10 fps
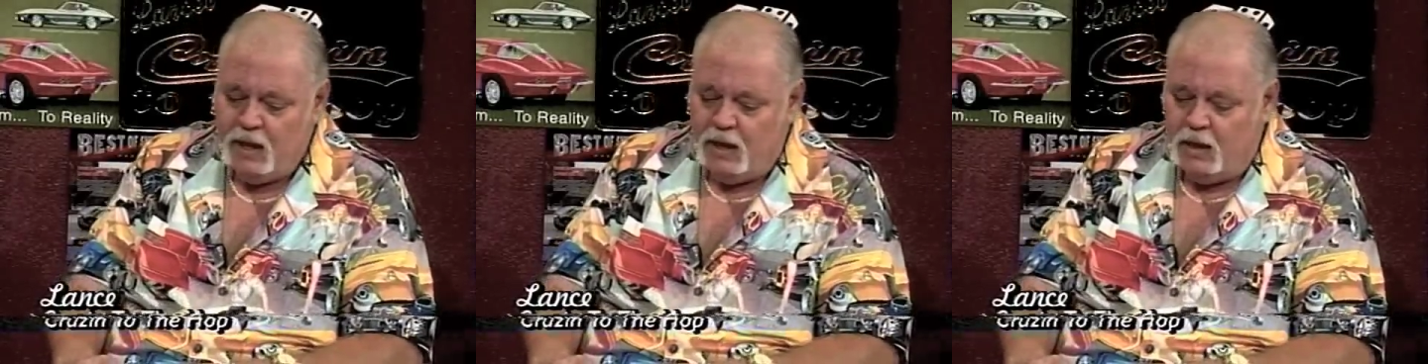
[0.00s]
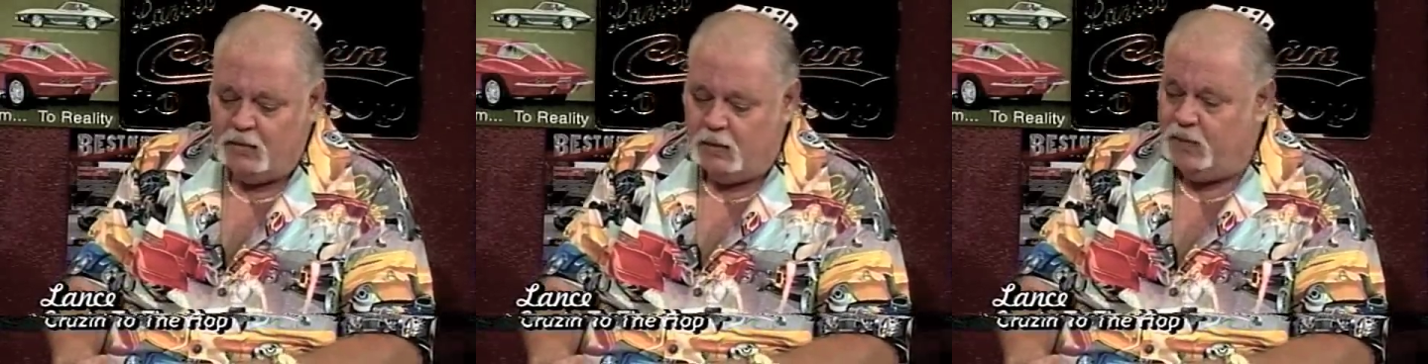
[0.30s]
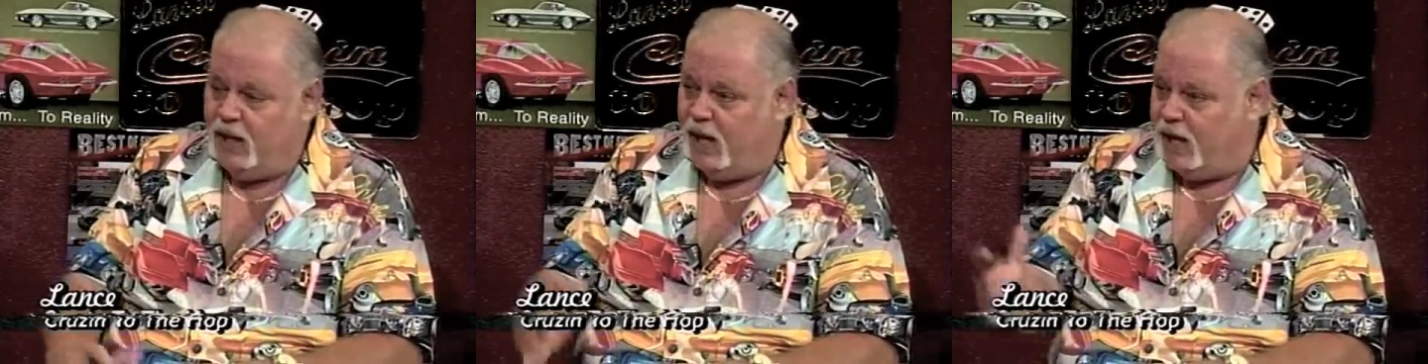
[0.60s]
Uh, then we
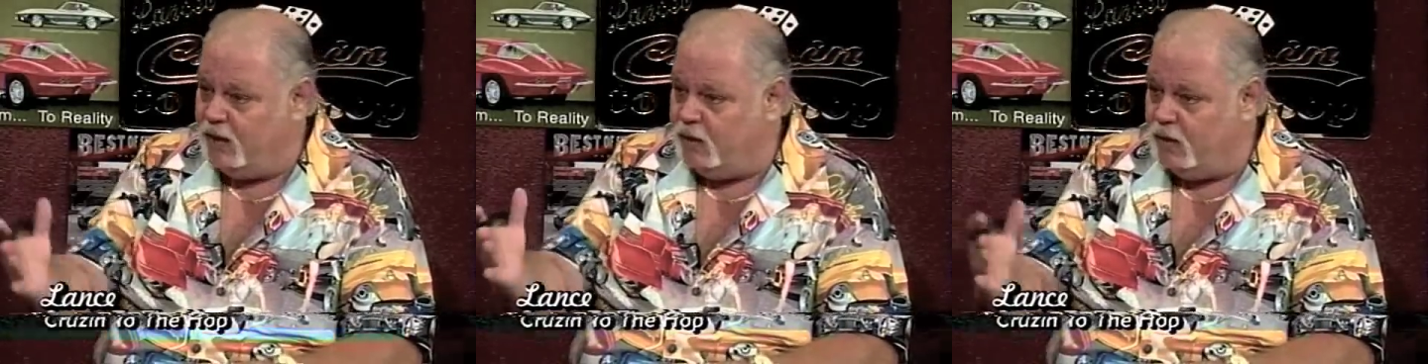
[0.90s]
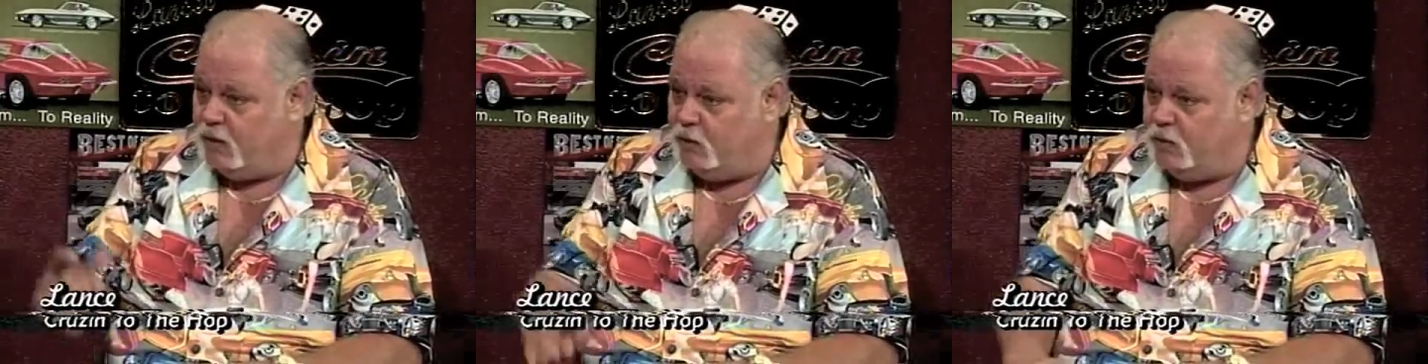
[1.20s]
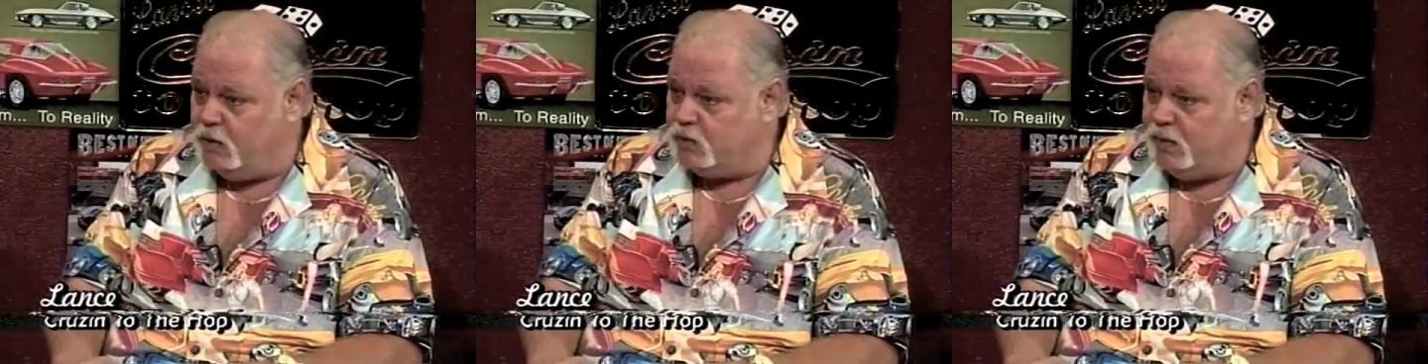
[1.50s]
had uh,
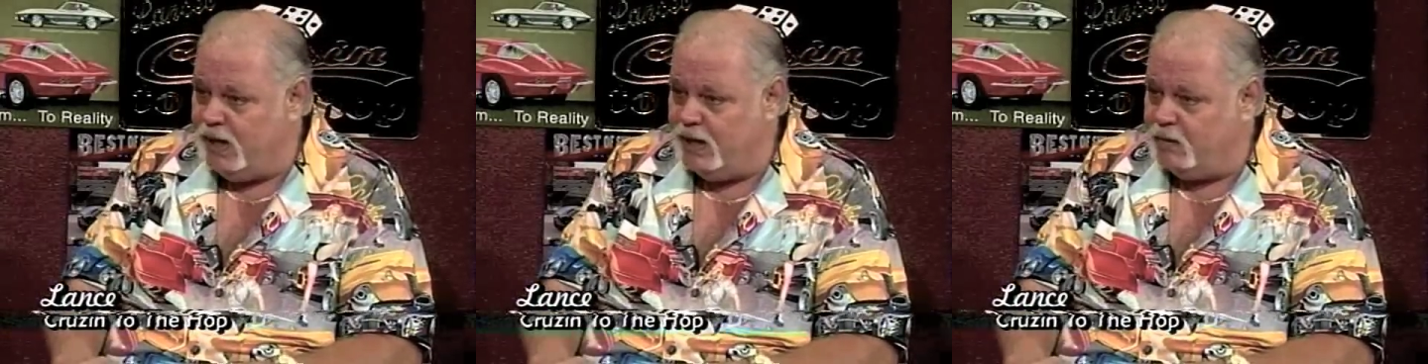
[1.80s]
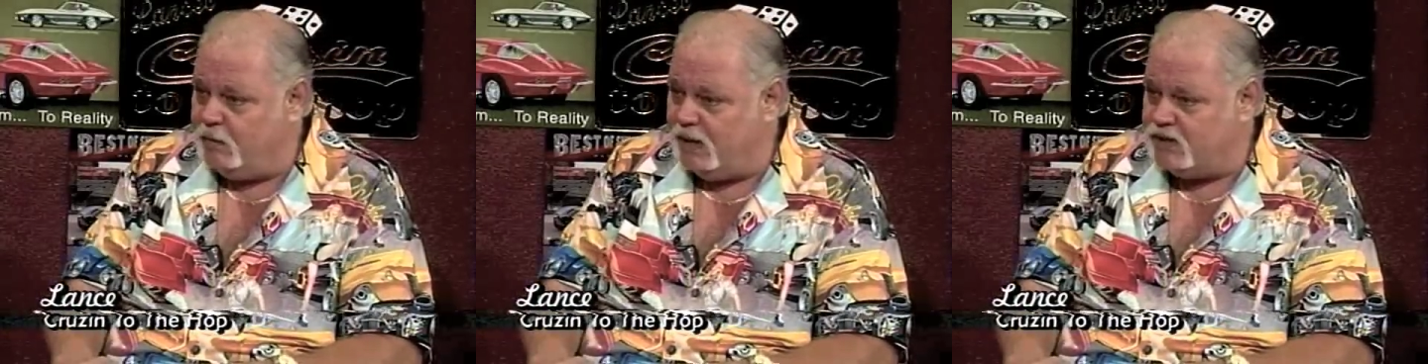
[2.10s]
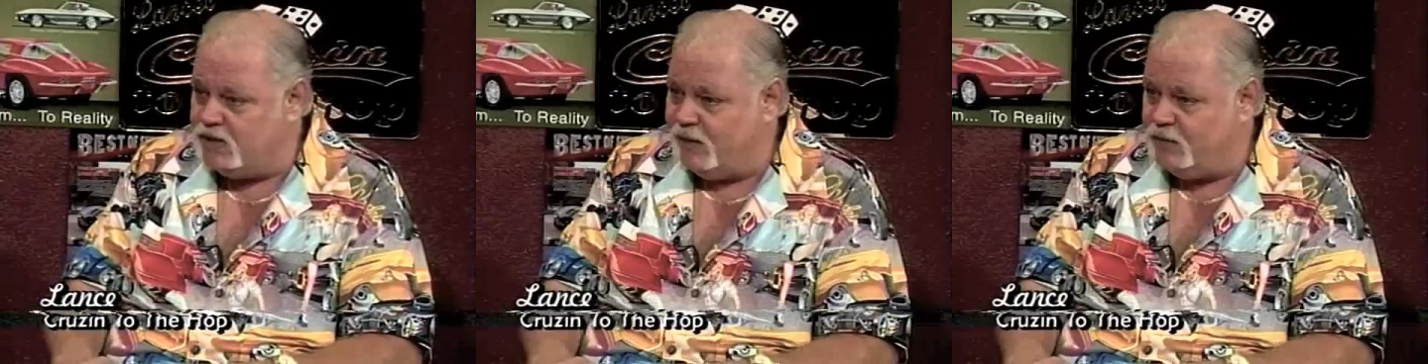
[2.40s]
Hooters. We had about
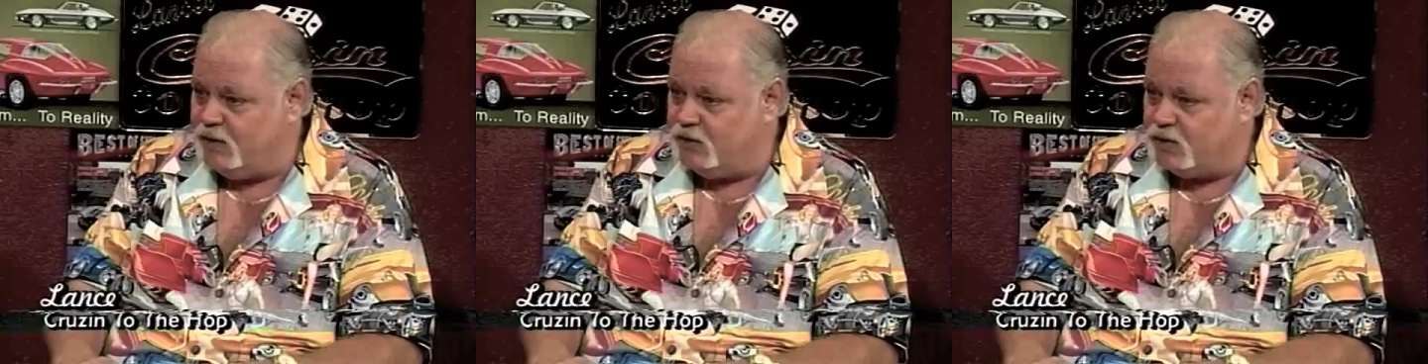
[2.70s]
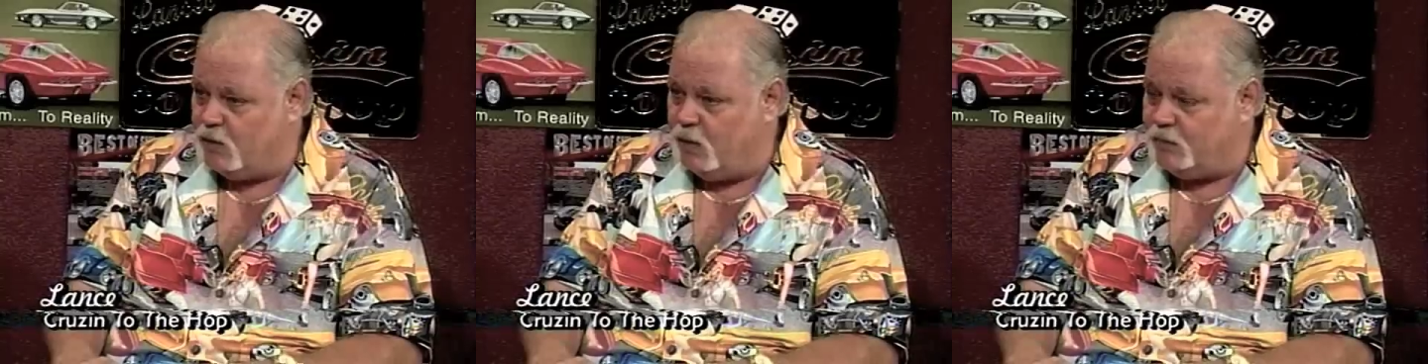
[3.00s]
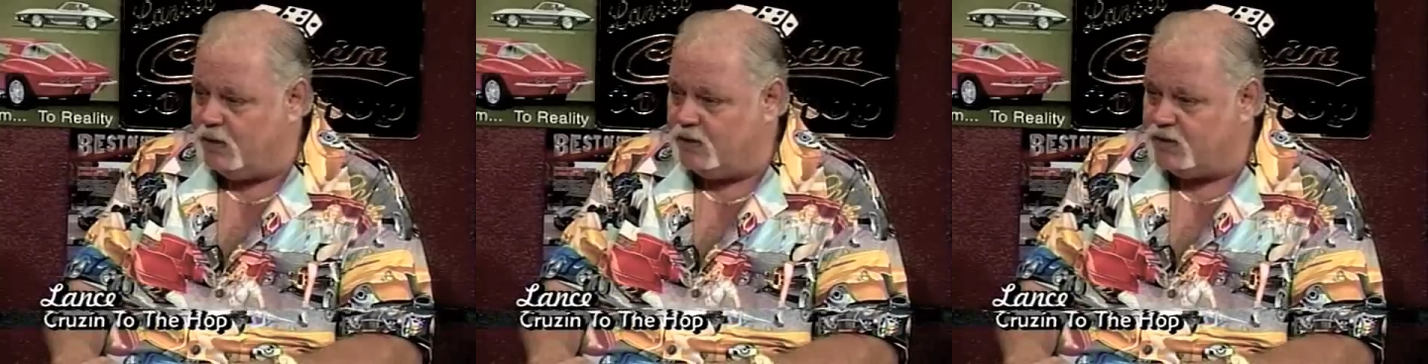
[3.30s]
70 or so up
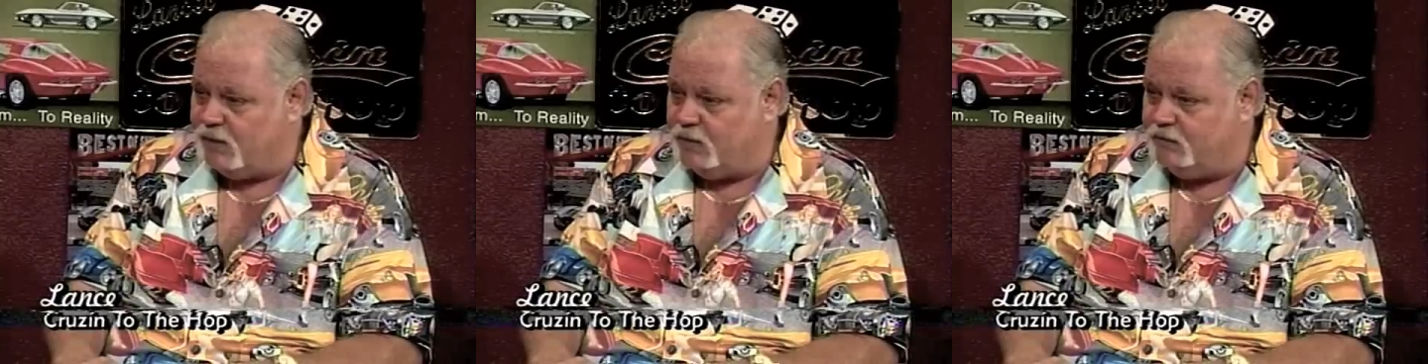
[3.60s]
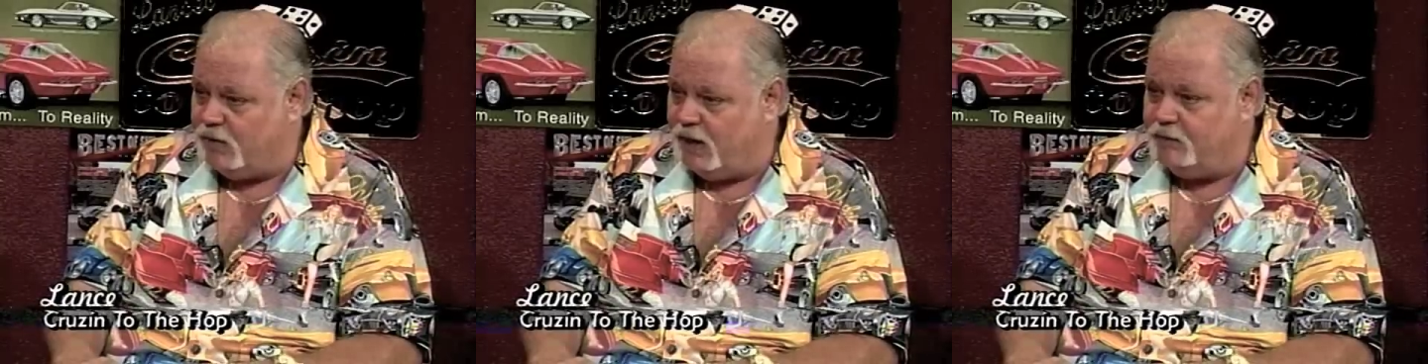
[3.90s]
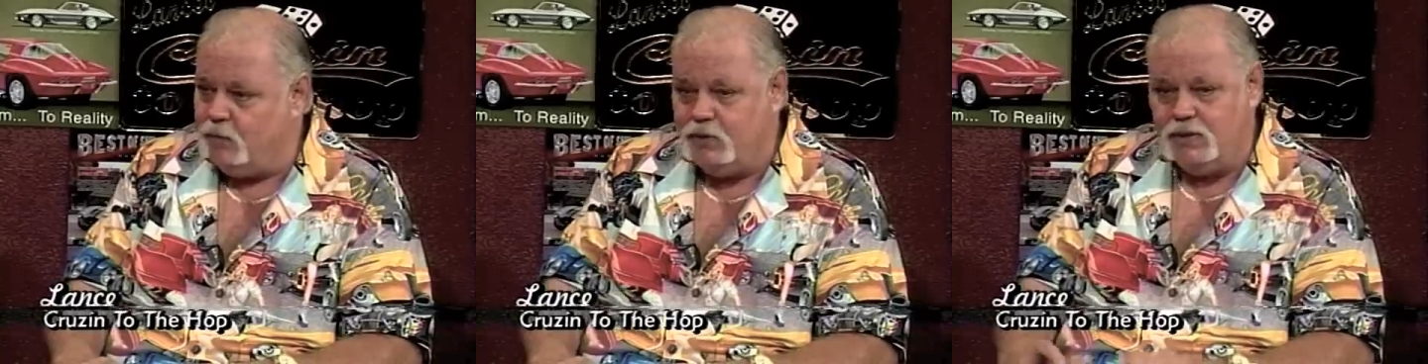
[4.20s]
there, 75,
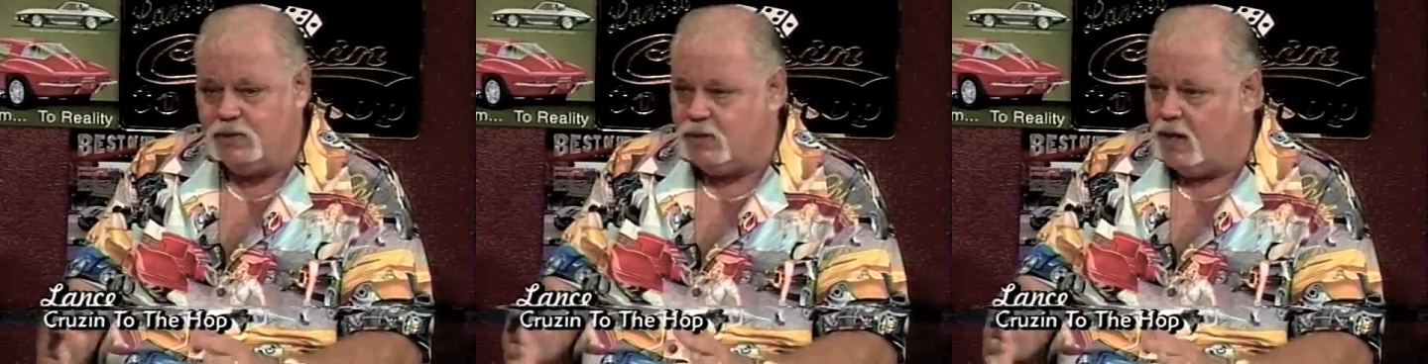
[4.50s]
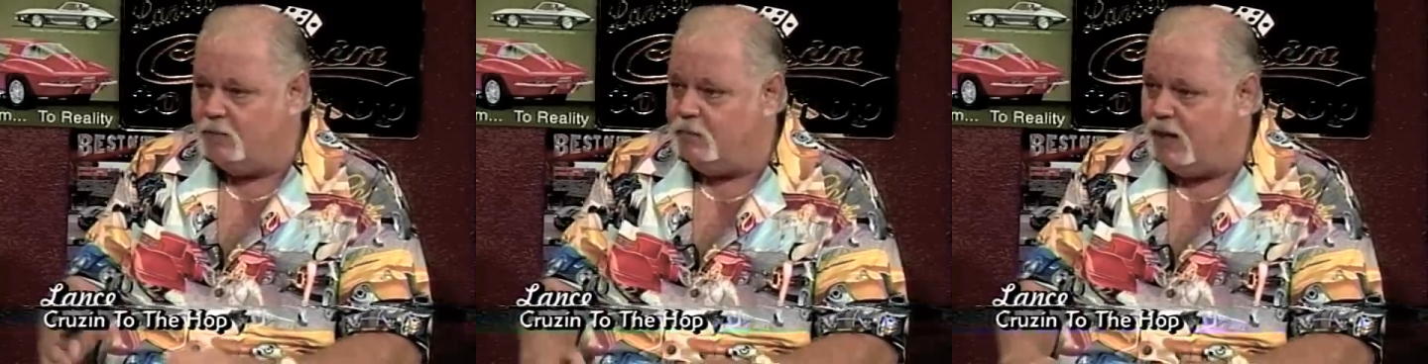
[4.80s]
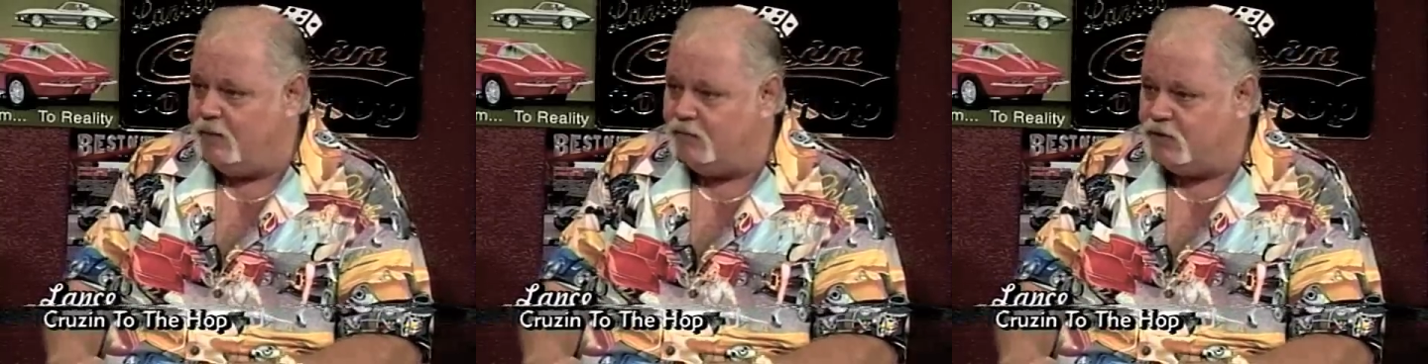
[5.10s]
which is not
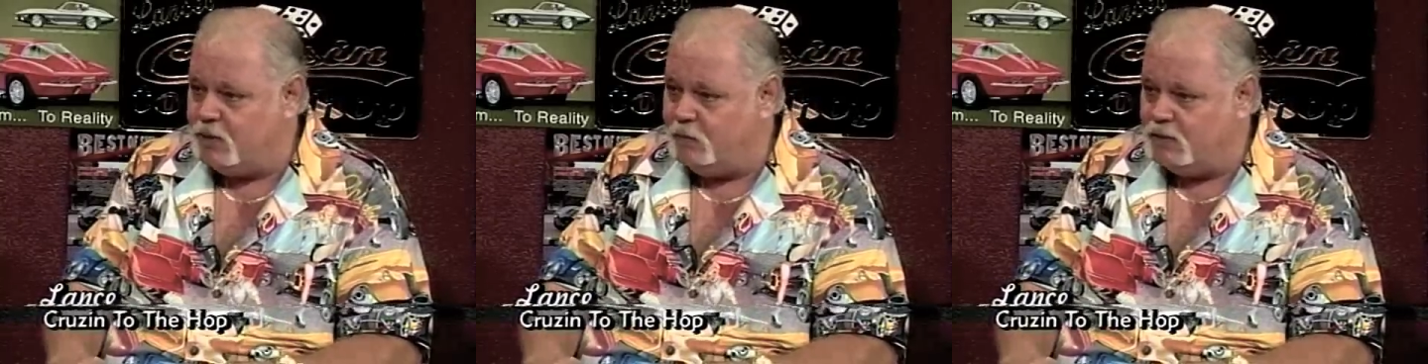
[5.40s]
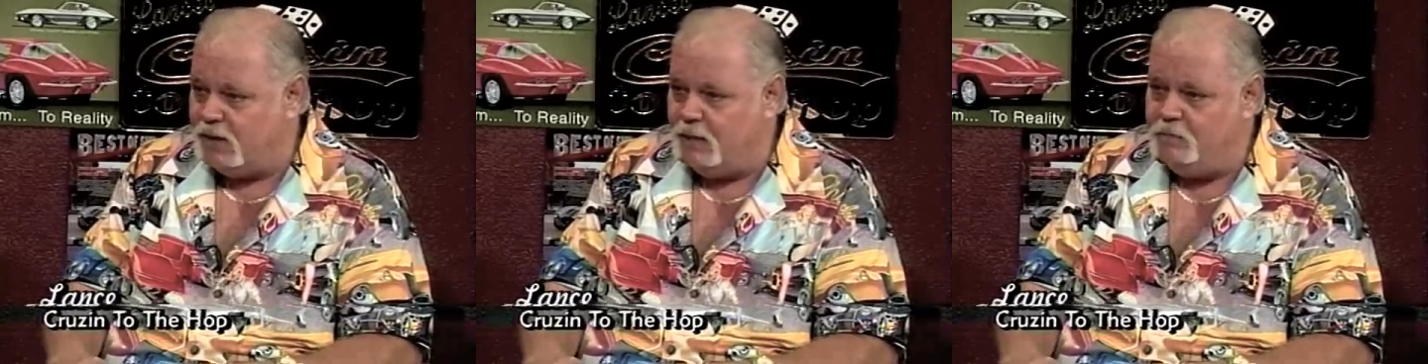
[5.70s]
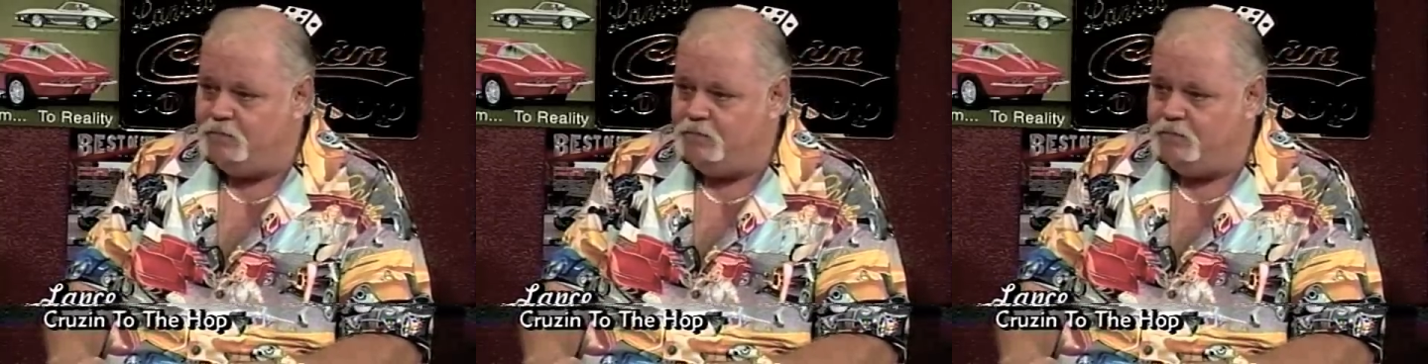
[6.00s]
bad for summertime. Yep.